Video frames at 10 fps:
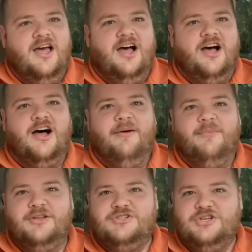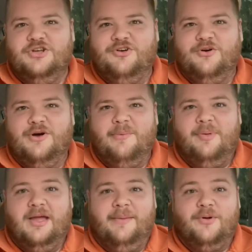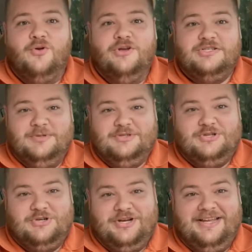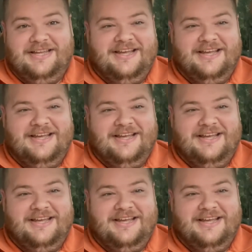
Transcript: um, to pick up a Christmas tree.